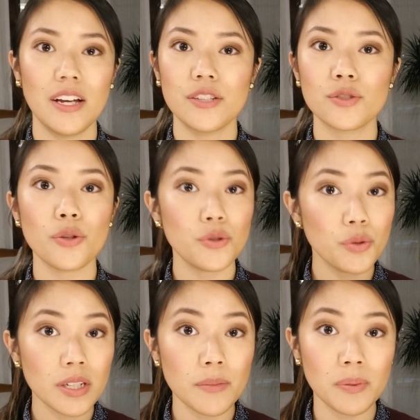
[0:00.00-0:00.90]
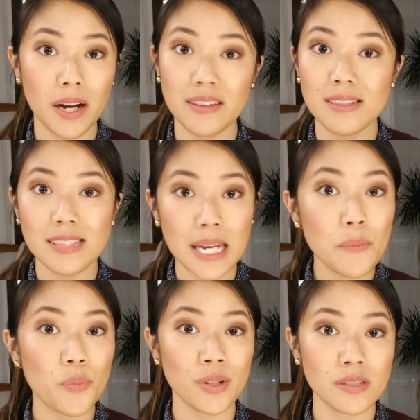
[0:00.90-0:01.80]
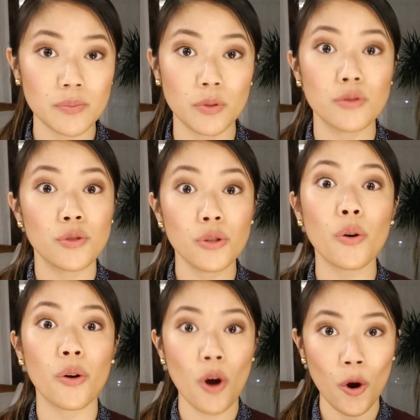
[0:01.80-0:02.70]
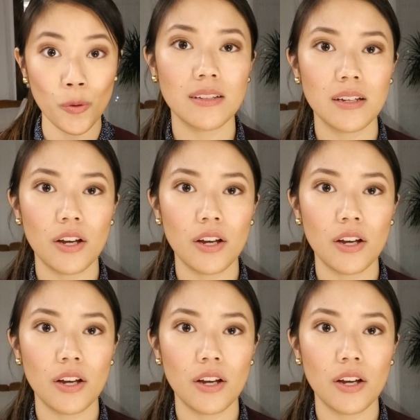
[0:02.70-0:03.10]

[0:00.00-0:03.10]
So you can apply the same principle to your home.